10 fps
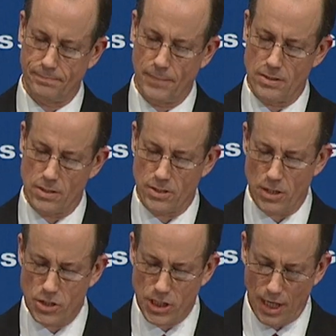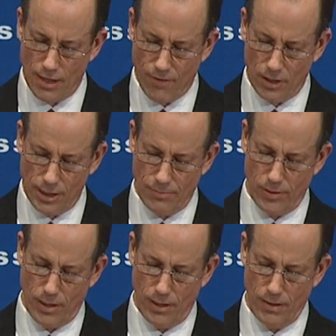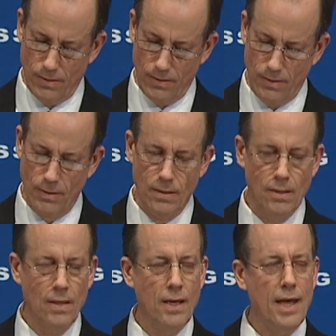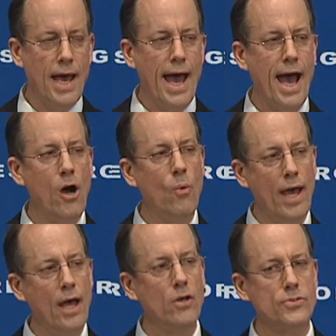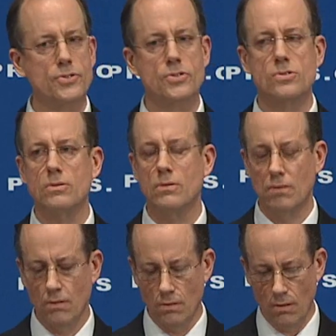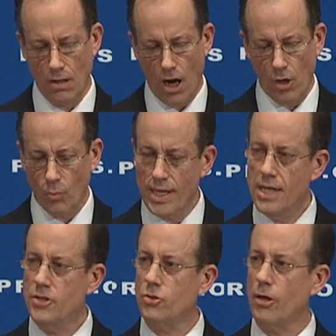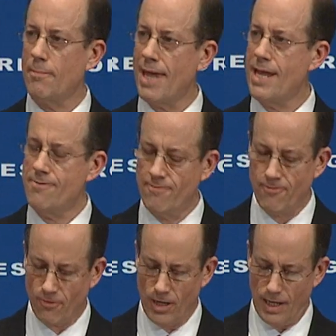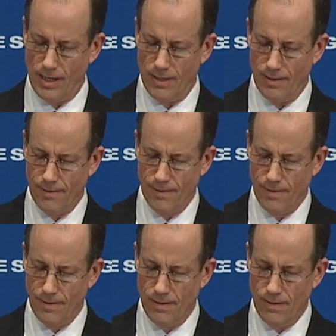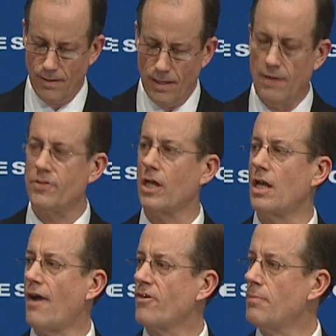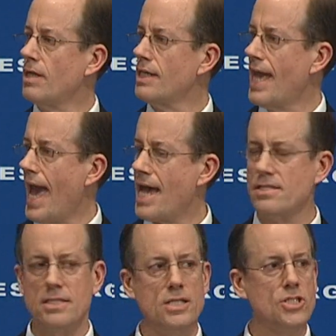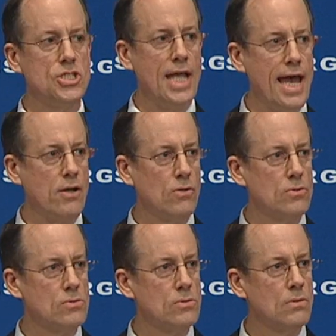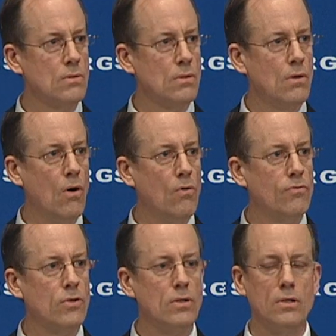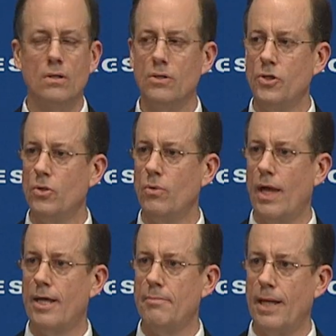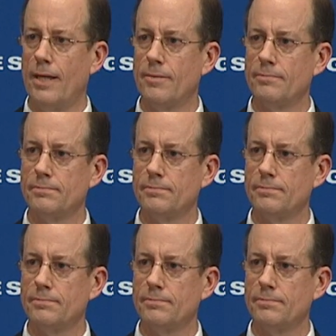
is the sunshine of our liberty, how else are we to remain free if the government casts its shadows over you and me?